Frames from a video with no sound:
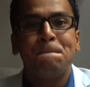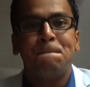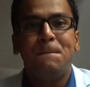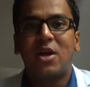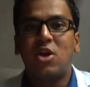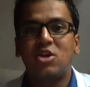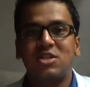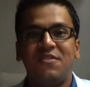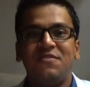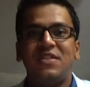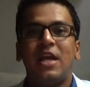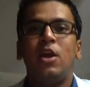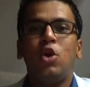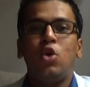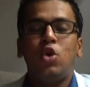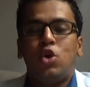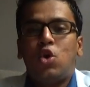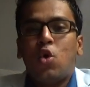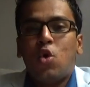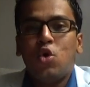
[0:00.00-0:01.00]
Because if they
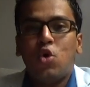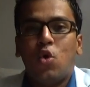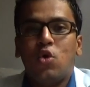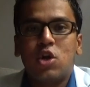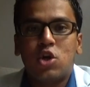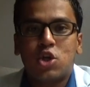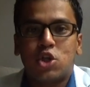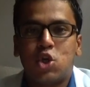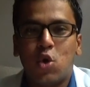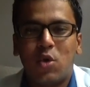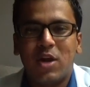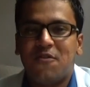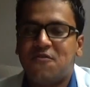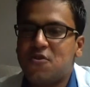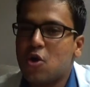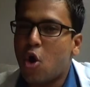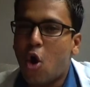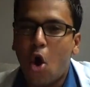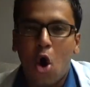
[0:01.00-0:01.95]
don't know your story, if you're,